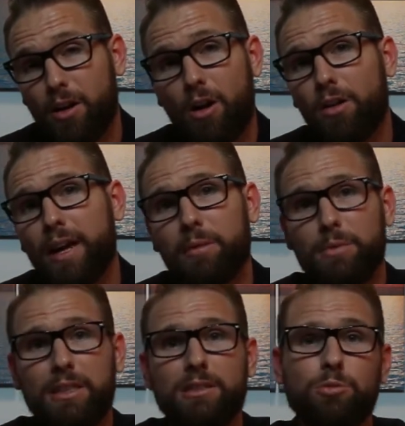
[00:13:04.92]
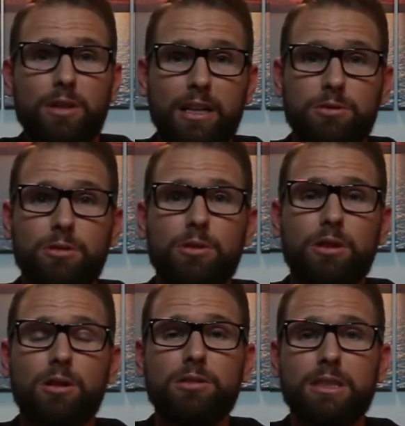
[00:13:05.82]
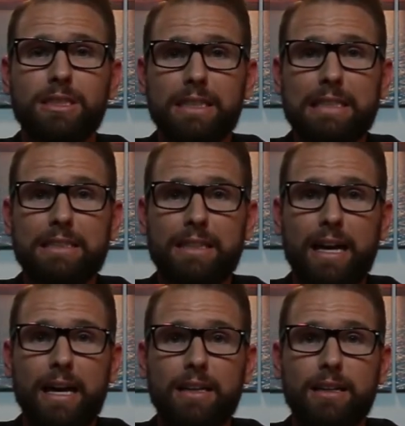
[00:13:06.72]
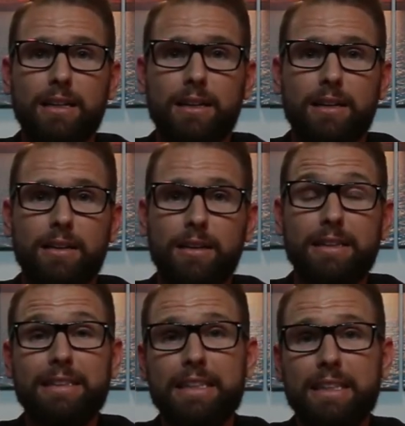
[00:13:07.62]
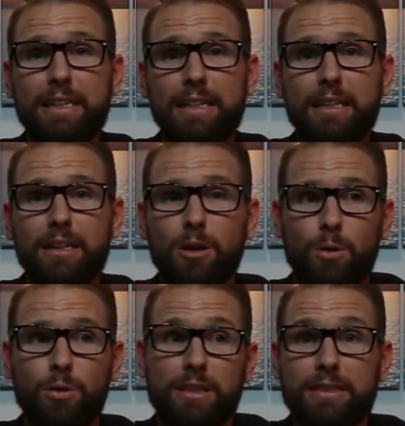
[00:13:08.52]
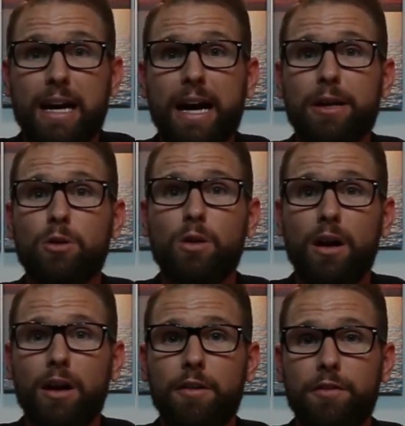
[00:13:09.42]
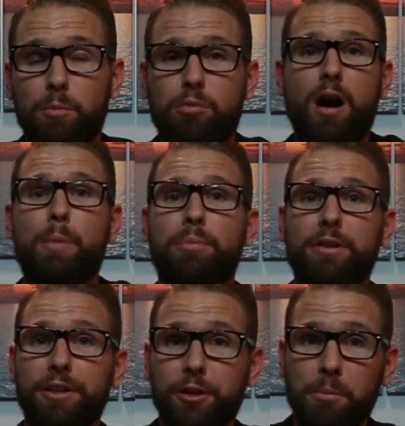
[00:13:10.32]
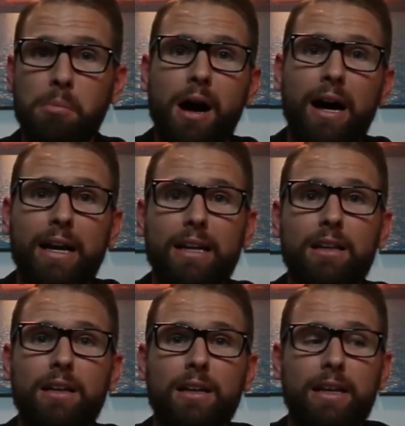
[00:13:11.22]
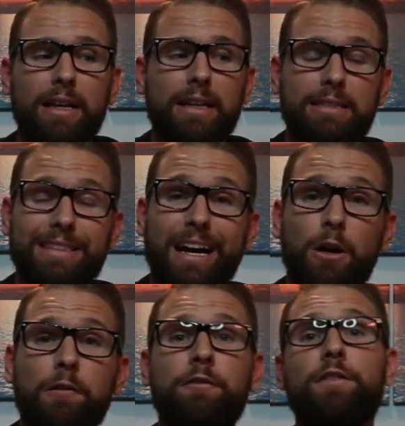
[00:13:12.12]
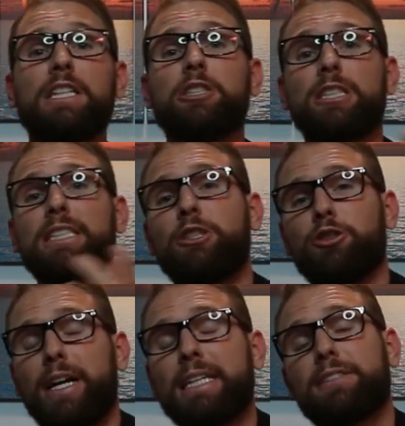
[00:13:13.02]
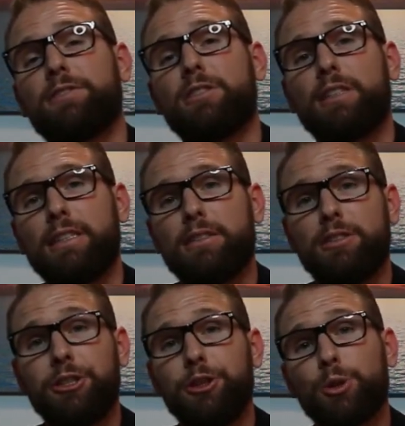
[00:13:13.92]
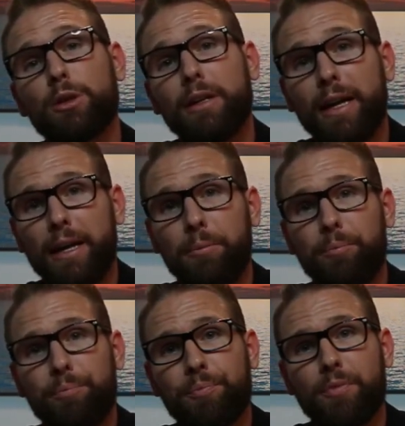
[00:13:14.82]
all that means when escrow closes is that the deed or the title of the property you're buying is now officially transferred into your name,